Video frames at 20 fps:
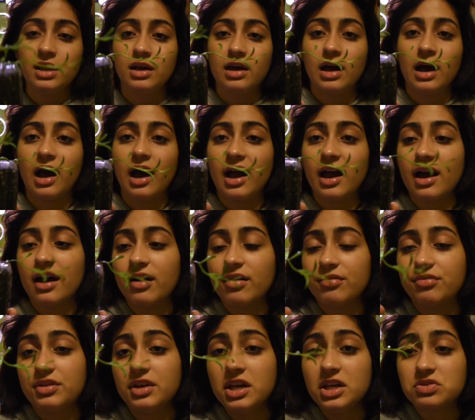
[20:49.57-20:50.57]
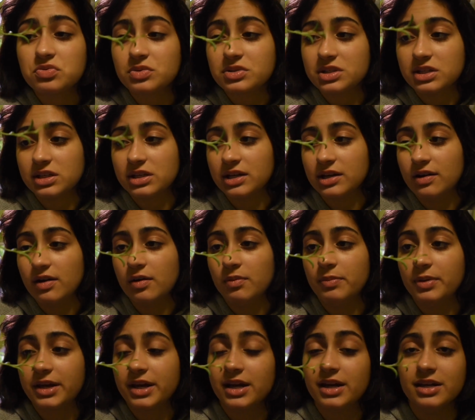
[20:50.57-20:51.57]
I have these ones in here
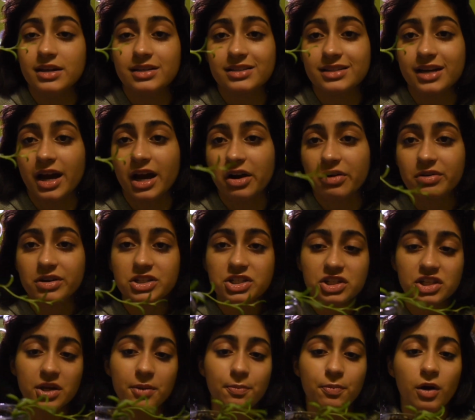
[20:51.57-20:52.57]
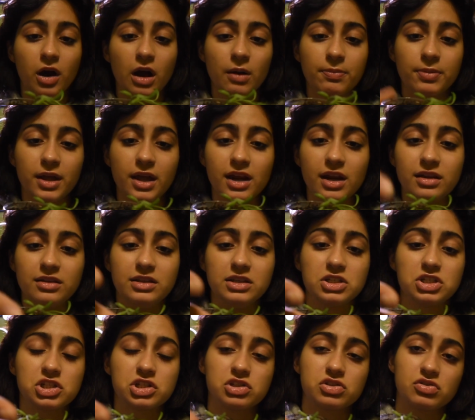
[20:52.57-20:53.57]
because I originally propagated
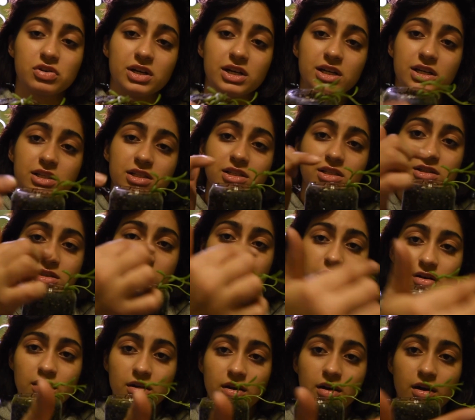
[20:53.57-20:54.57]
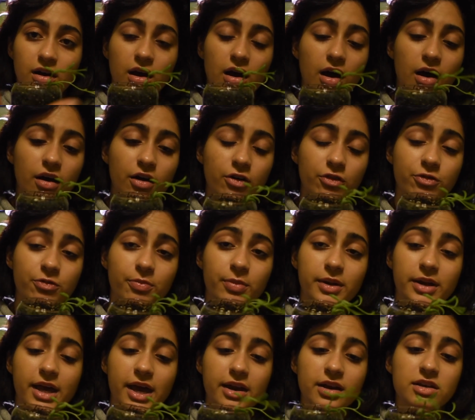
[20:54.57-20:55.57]
these strings of
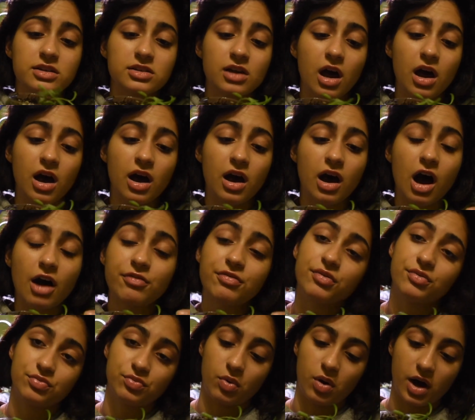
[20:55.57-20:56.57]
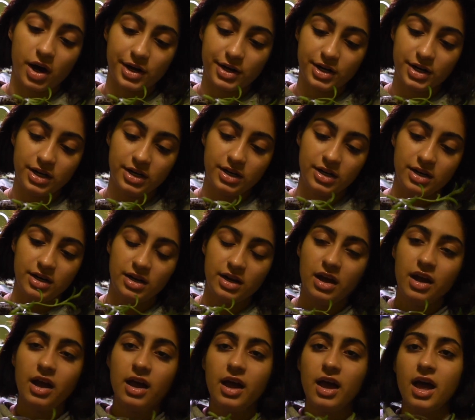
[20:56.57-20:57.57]
bananas off of water.
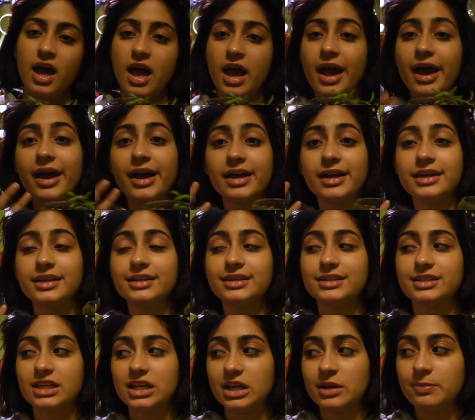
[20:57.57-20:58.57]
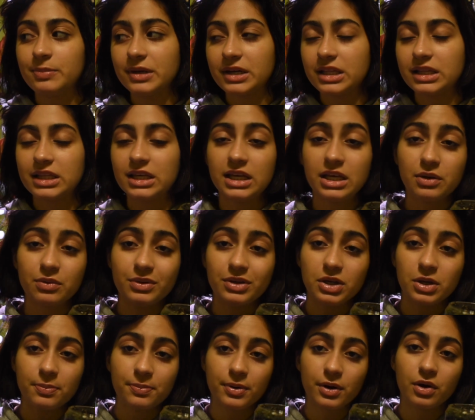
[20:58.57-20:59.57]
And typically when
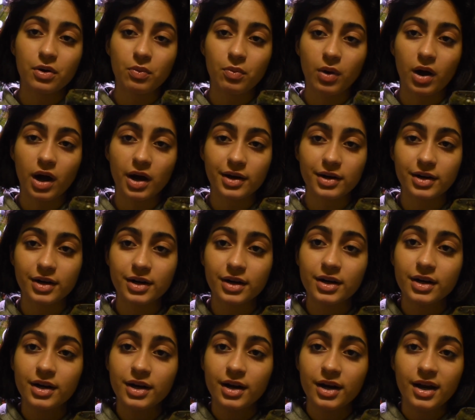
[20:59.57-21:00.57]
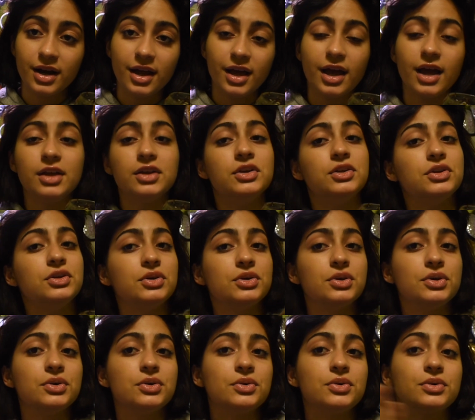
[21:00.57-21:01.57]
you put water and you
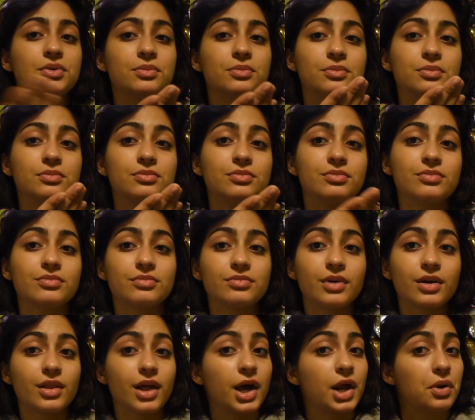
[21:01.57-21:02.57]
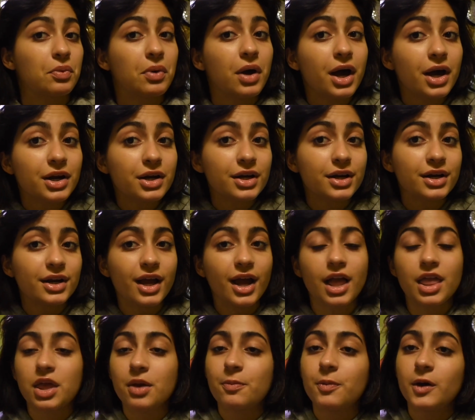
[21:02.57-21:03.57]
do a lot of water
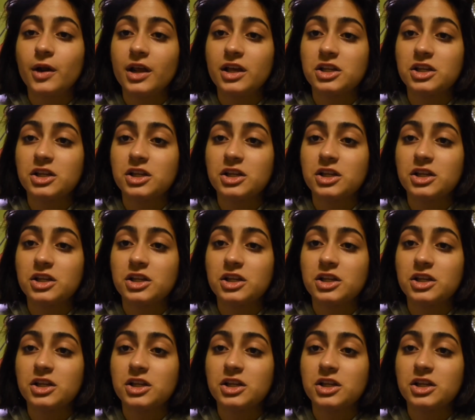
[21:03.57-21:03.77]
and you put in